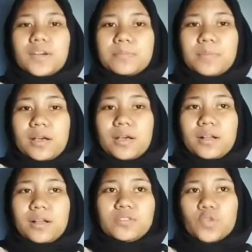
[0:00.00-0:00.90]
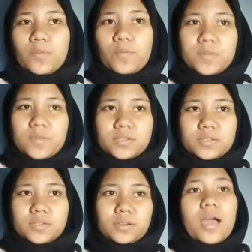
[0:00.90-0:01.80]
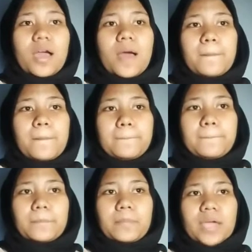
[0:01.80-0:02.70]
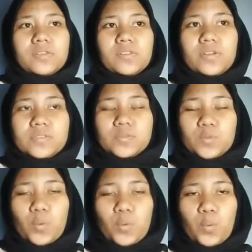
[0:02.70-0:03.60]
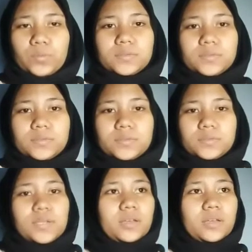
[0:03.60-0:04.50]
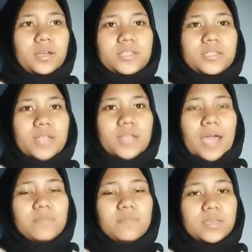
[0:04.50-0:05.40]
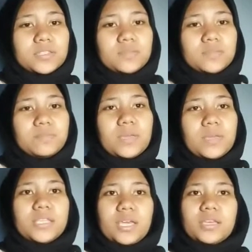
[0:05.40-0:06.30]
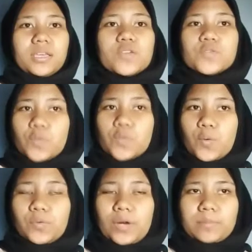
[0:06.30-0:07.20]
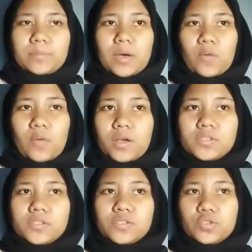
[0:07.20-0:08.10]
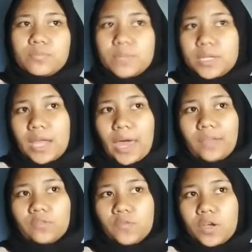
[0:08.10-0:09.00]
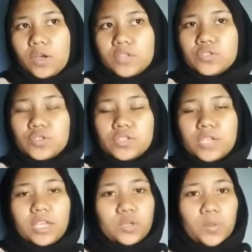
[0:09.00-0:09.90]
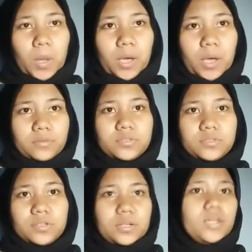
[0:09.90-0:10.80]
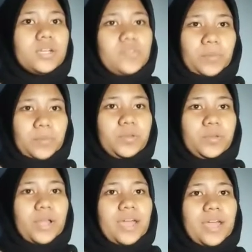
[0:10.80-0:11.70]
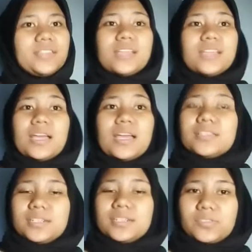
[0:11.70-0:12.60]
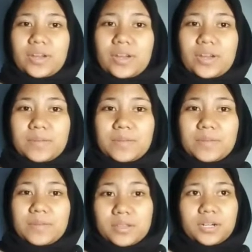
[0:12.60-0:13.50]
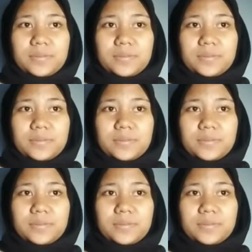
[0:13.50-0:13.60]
Grandma also miss my grandson because I miss being so grandma wants to meet and wants to take you out, replied the grandmother.